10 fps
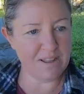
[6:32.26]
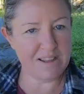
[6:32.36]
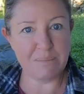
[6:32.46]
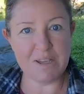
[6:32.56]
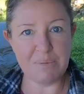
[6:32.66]

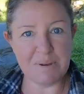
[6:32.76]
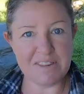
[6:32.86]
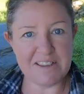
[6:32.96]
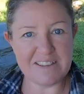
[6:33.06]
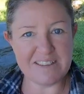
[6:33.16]
let me go put
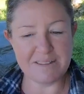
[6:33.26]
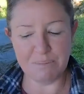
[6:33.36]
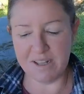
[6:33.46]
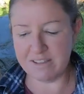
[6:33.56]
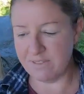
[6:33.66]
this
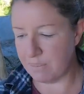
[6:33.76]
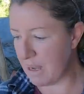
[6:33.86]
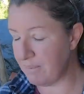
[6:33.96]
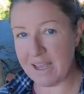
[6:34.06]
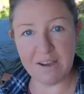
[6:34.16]
monster of a
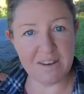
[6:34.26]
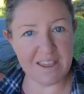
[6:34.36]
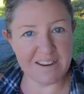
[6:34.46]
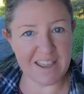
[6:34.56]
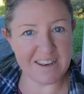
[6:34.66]
pipe down
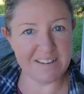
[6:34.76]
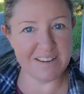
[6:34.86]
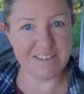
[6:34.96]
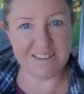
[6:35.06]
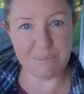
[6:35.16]
and get into
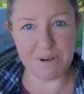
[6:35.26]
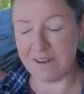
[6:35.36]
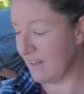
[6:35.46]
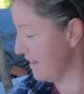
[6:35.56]
December.